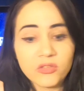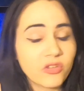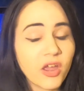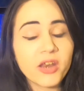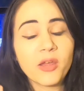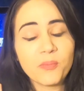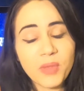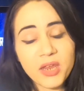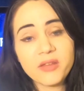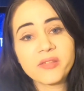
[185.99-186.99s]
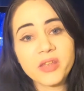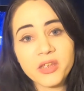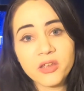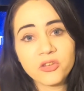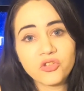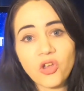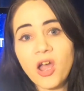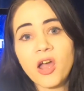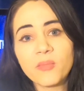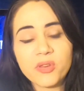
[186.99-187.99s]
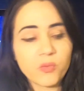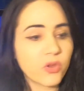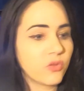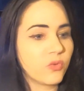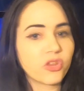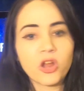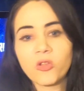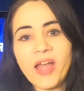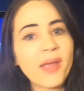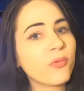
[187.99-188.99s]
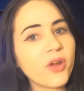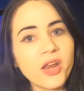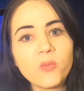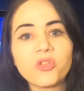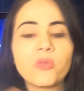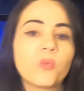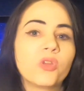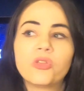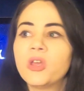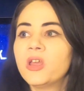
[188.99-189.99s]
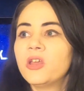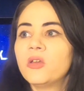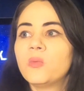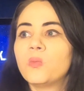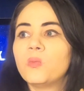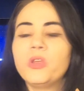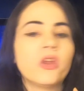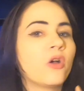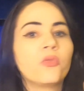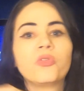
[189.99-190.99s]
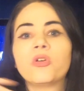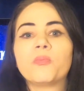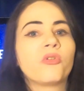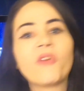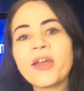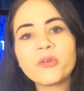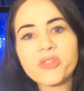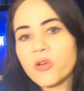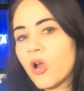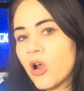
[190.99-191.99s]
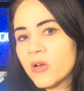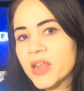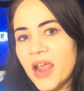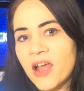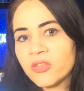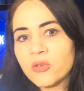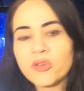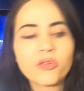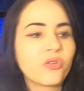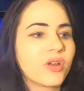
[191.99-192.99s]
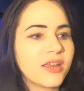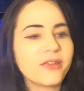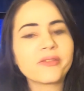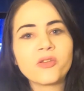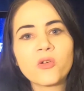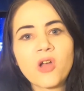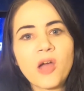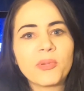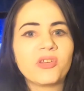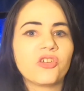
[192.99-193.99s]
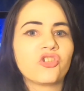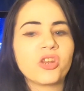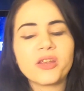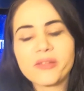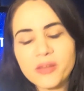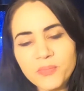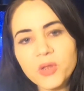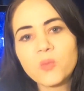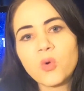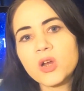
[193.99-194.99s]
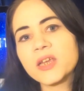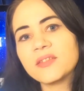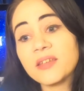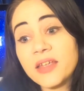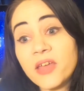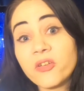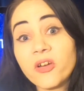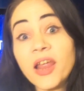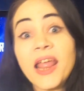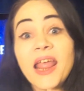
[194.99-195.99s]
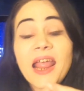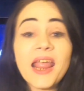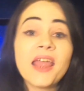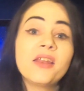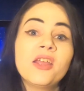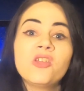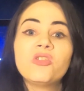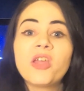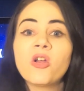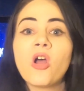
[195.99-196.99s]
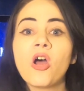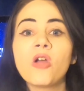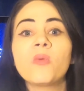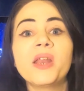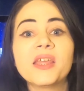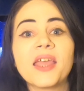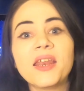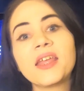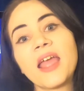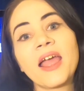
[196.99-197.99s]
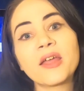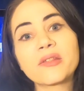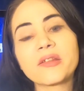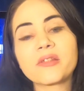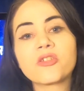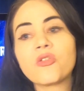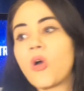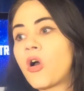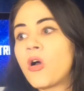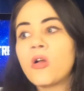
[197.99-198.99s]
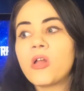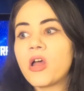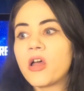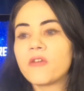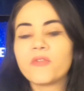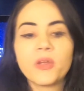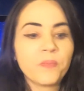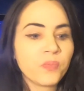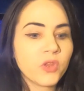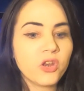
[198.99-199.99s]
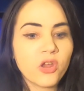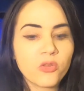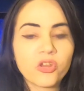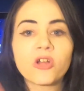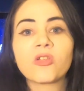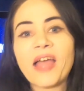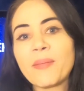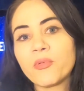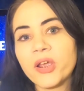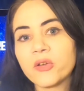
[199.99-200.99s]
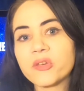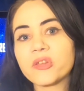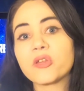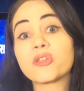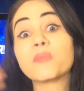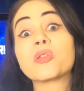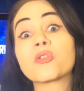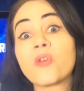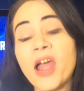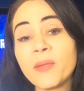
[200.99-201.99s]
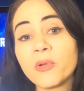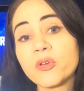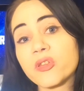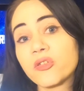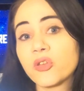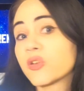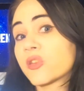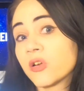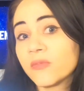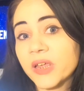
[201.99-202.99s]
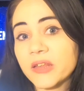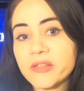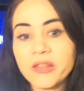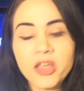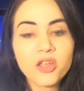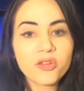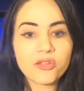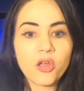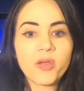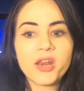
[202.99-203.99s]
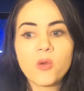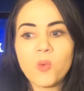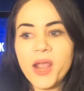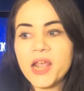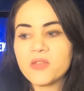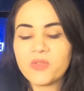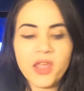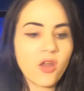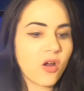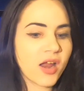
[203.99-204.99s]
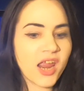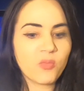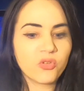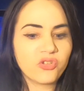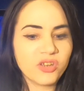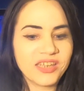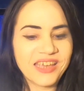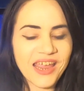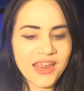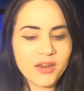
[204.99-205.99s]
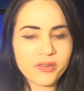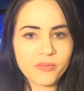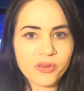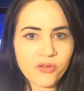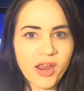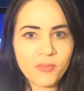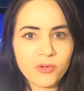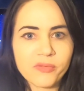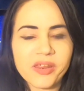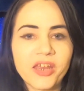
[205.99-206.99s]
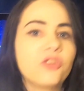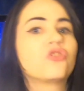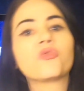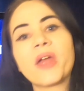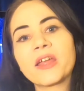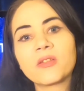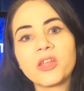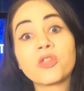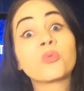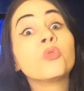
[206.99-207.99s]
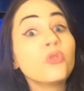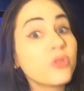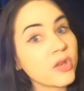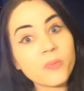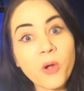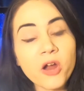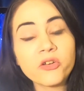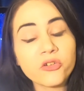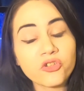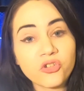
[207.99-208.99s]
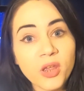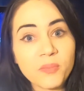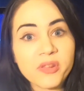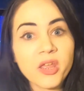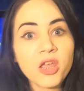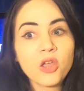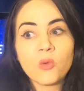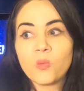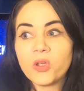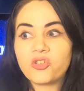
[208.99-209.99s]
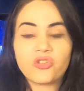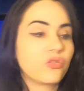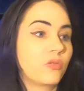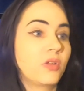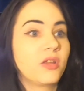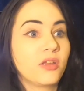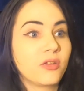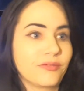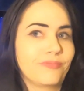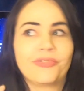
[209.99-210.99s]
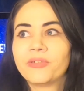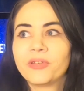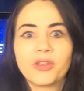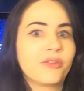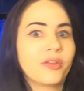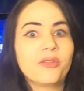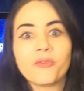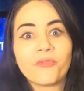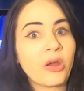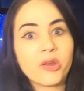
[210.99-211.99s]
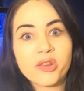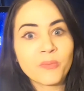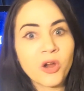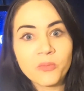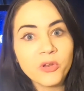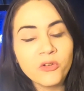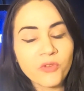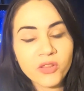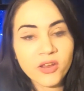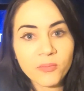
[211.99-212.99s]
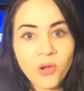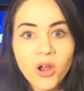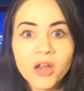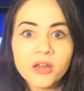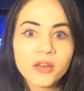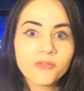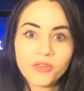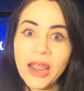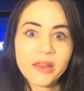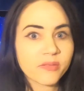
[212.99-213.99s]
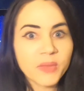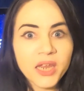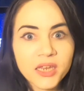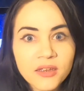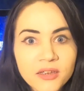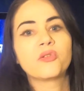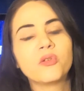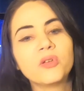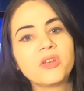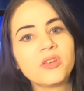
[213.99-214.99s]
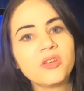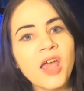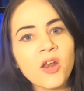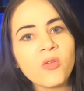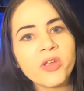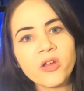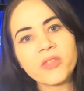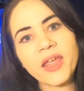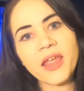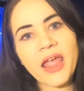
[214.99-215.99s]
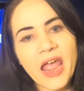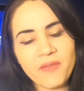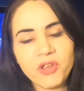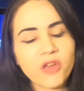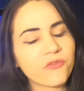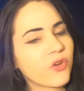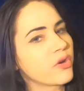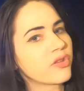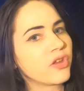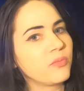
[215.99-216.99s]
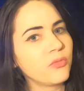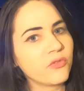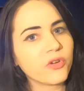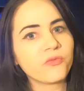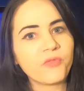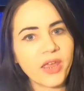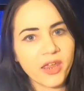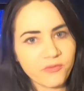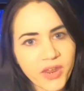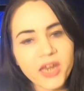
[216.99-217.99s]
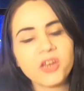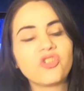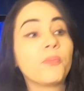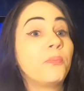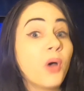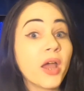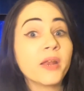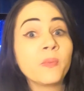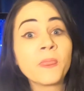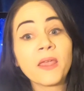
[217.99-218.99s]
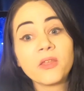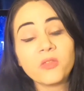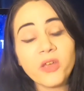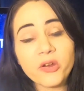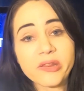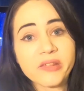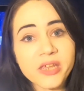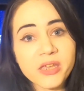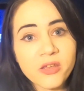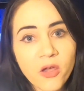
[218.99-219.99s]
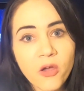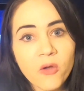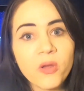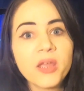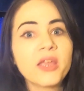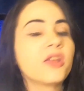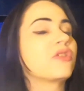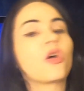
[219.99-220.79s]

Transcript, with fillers: done amazing jobs with with collaborating with with you know, the providers that are already out there. So there is no competition. It's simply working together, and they're already gaining access to all of, you know, the collaborators' subscribers to their service. So in a way, they are able to gain subscribers indirectly through these partnerships, which it, it, it's, it's a very smart move on their part, if you ask me. So not only are they having a first mover advantage, but their C E O is